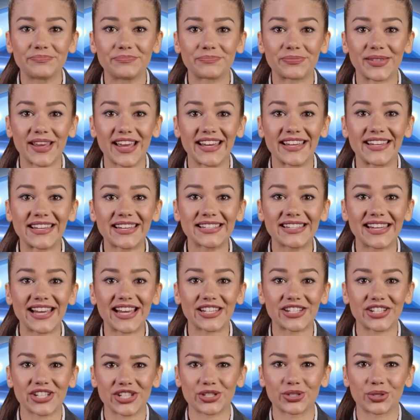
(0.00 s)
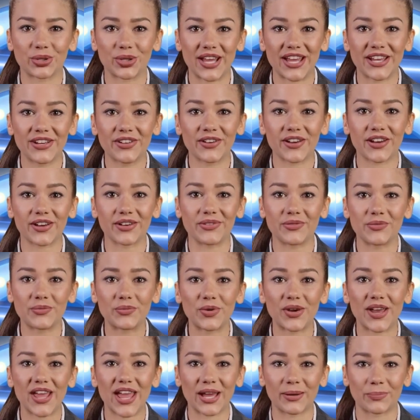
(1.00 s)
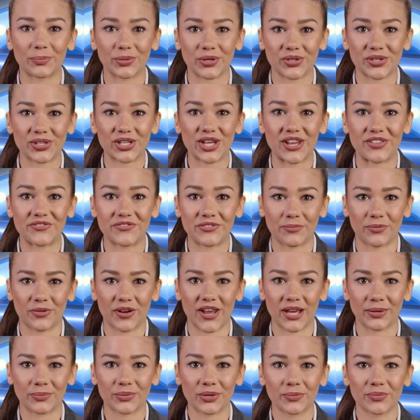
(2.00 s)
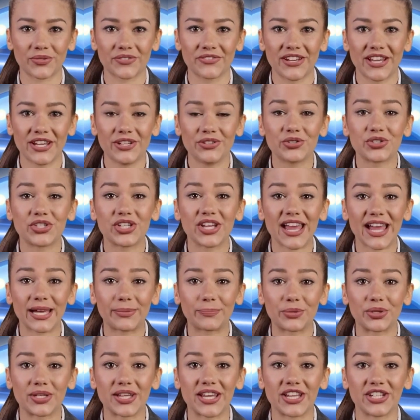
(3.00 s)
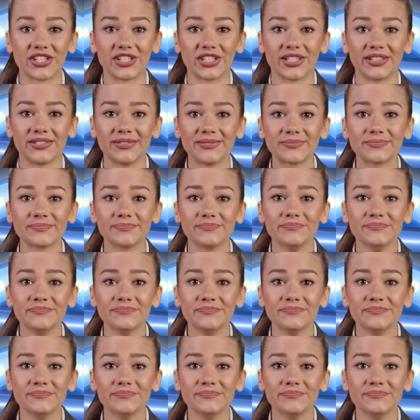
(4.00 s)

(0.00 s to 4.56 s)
Paying attention to Enerart will help you solve the problem of energy application.